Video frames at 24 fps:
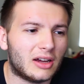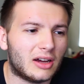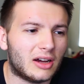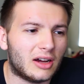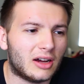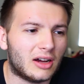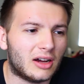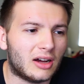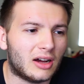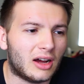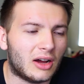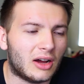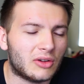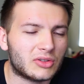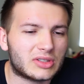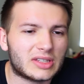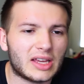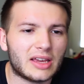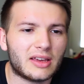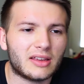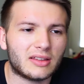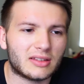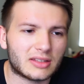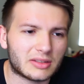I was
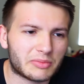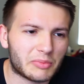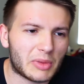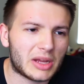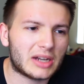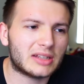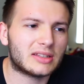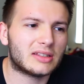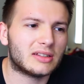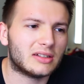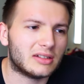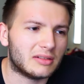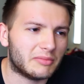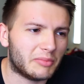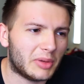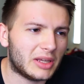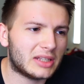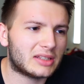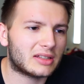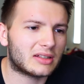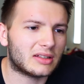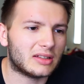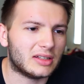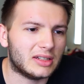taking this medicine
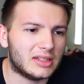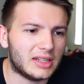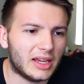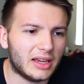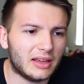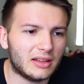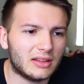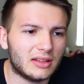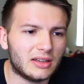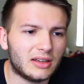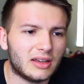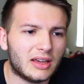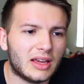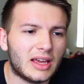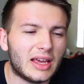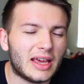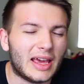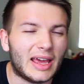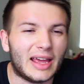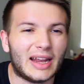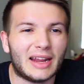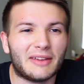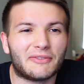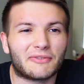basically daily,
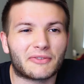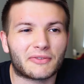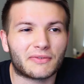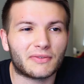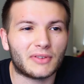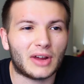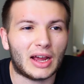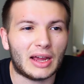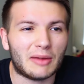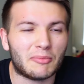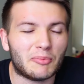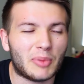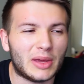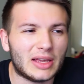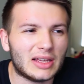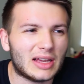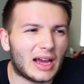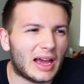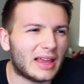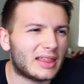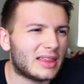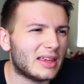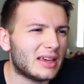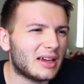and
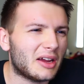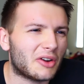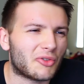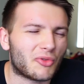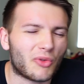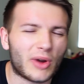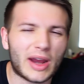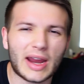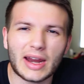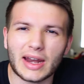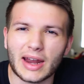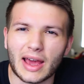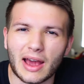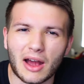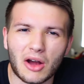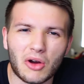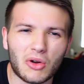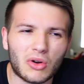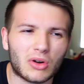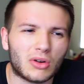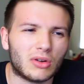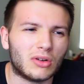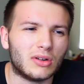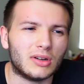I think I ran
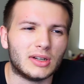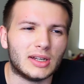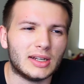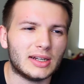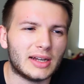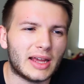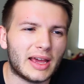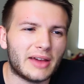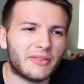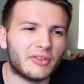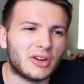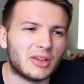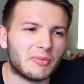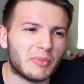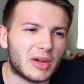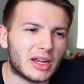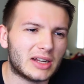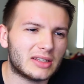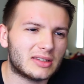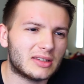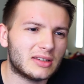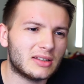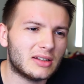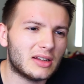out or didn't have any
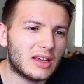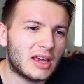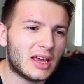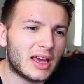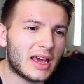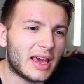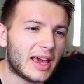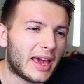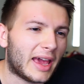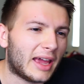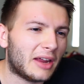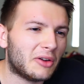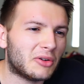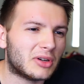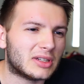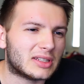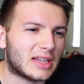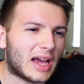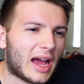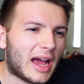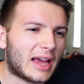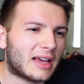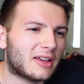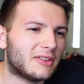medicine.
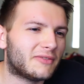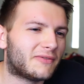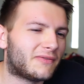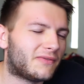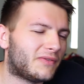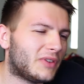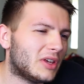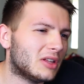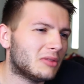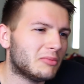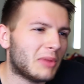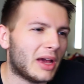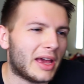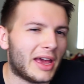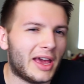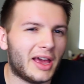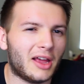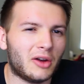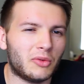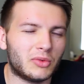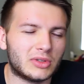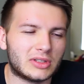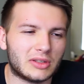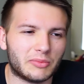Anyways, I could feel my
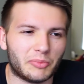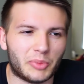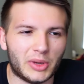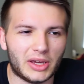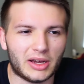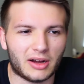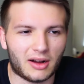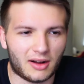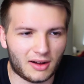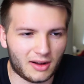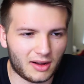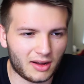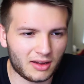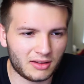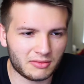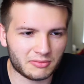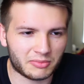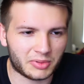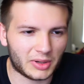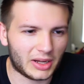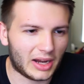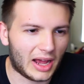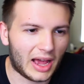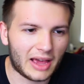head was a bit
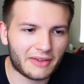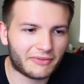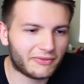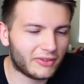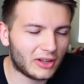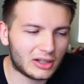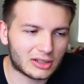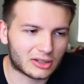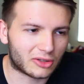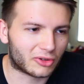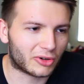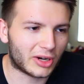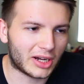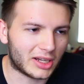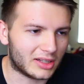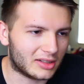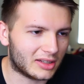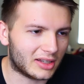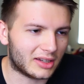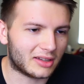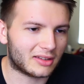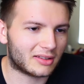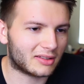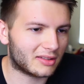hot, but I felt great.
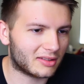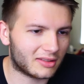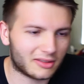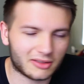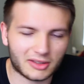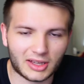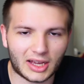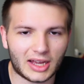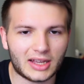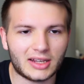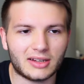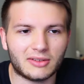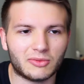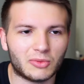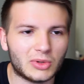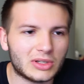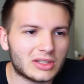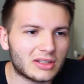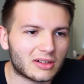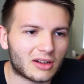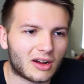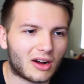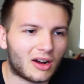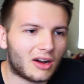Like I
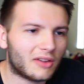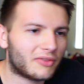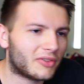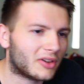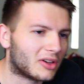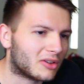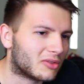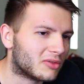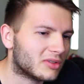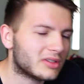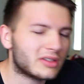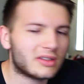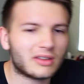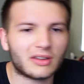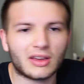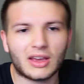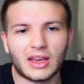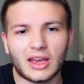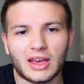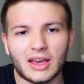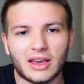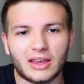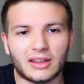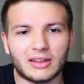wasn't coughing.
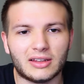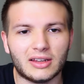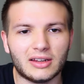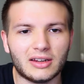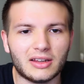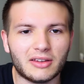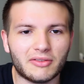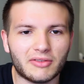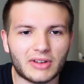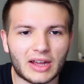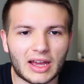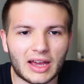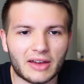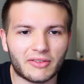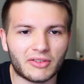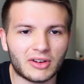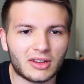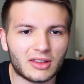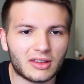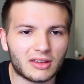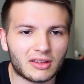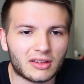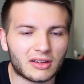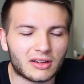Didn't even have
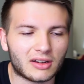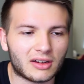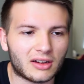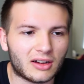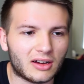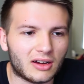any